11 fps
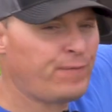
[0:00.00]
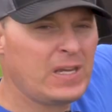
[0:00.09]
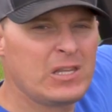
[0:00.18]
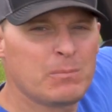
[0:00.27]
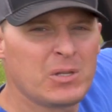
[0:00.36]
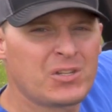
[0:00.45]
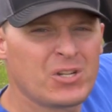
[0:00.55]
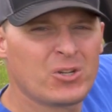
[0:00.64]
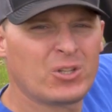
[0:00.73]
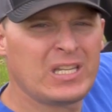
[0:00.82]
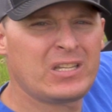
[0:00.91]
feed the
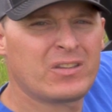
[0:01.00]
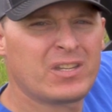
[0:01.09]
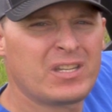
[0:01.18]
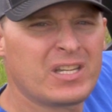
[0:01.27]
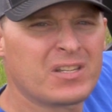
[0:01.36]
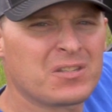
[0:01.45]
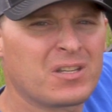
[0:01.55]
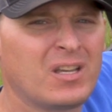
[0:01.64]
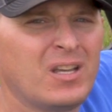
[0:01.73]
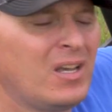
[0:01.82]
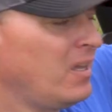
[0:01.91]
material into the disc.
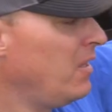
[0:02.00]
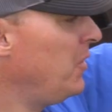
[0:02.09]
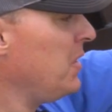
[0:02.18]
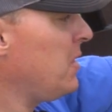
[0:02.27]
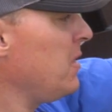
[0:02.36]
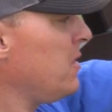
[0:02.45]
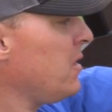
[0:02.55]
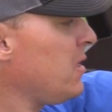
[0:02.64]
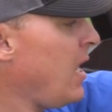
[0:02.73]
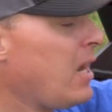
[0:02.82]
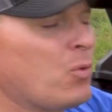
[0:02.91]
This is the
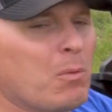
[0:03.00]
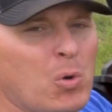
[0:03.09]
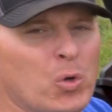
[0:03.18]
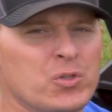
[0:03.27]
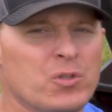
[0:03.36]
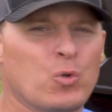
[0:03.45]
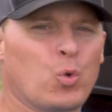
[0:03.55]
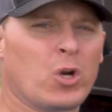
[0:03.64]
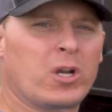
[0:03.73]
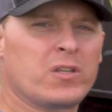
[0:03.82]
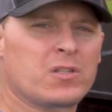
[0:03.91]
side where most of the
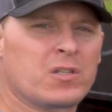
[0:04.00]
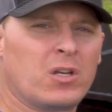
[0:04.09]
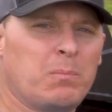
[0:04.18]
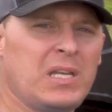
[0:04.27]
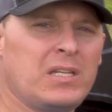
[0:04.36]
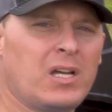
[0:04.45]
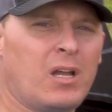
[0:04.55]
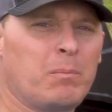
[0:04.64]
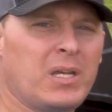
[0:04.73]
work is going to be done,